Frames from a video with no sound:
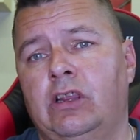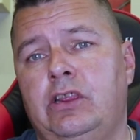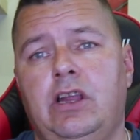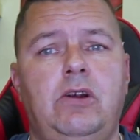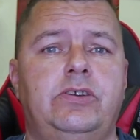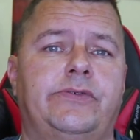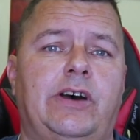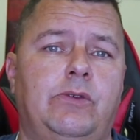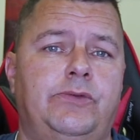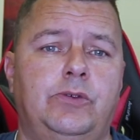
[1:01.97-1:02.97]
loads of
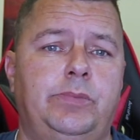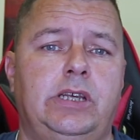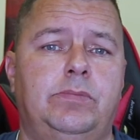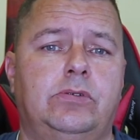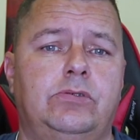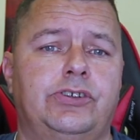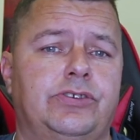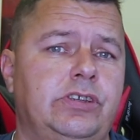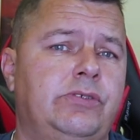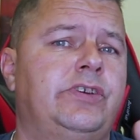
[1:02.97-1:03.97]
helpful people.
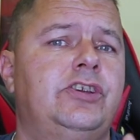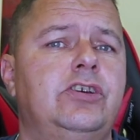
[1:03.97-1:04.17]
Just if you